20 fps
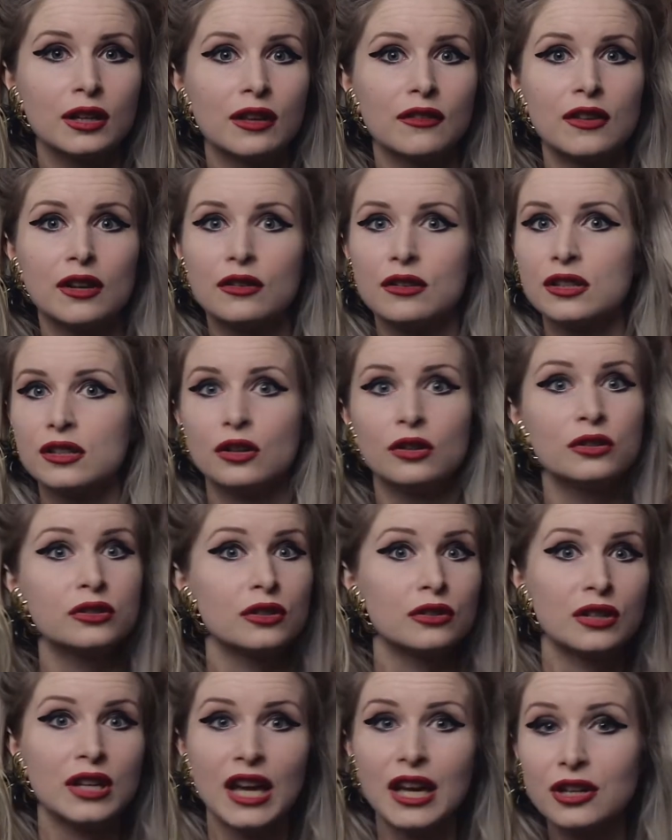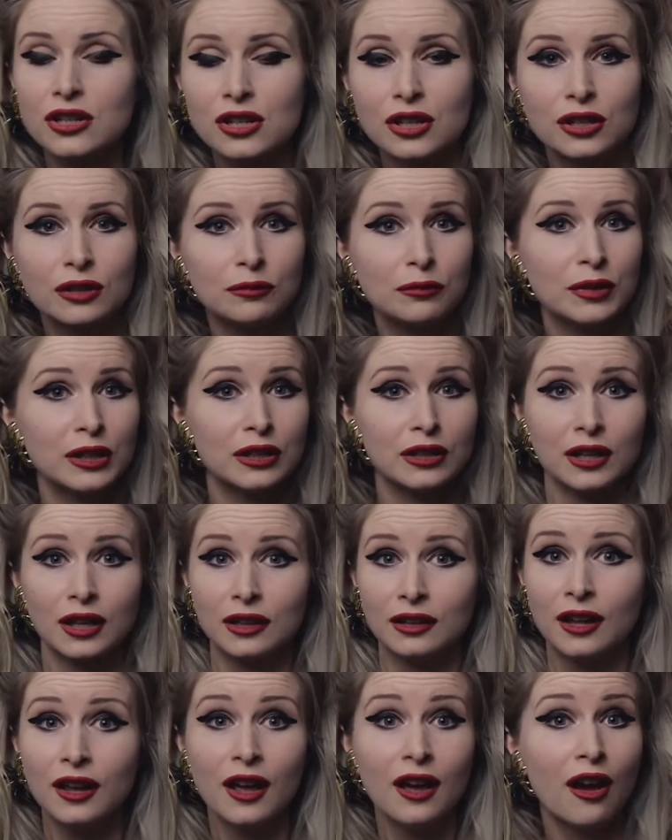and there is also cashew nut milk
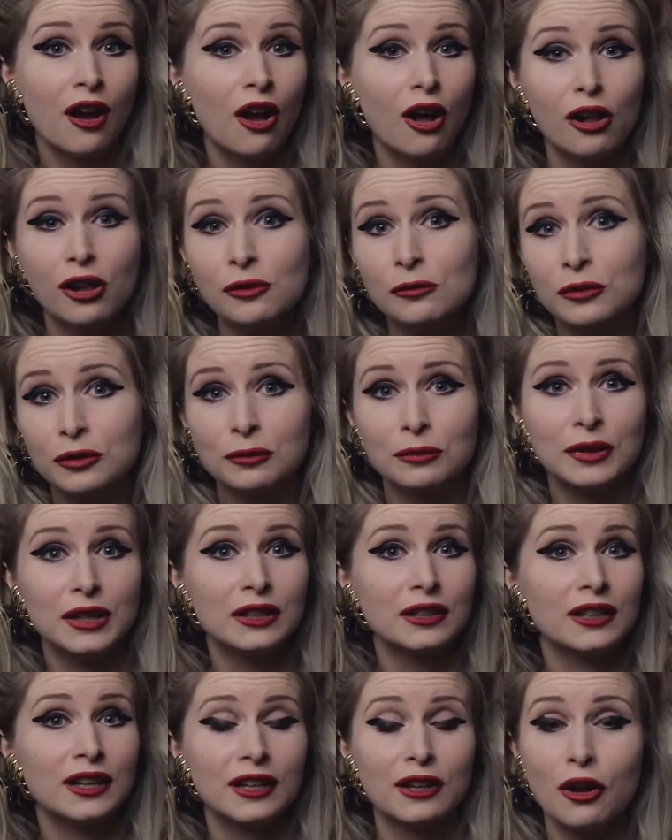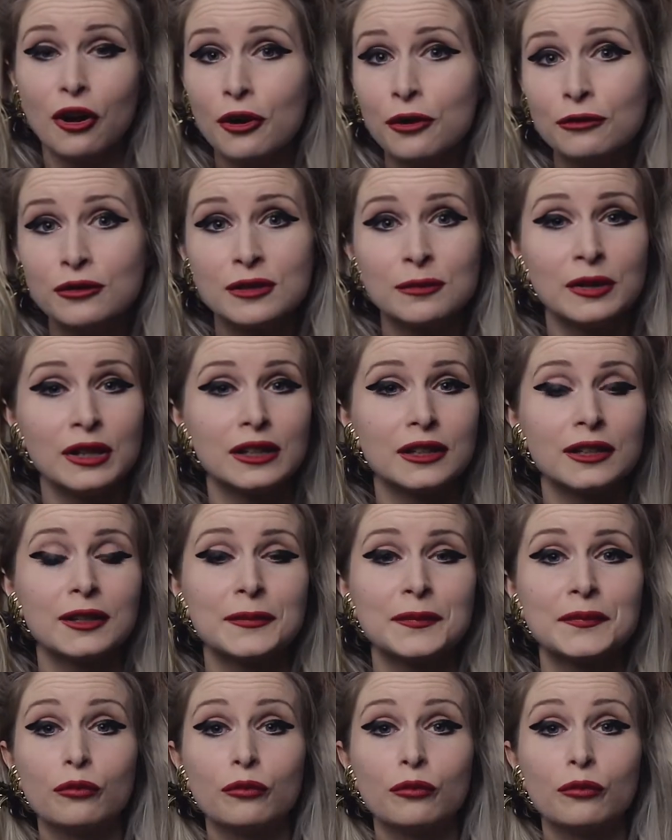and almond milk and oats milk.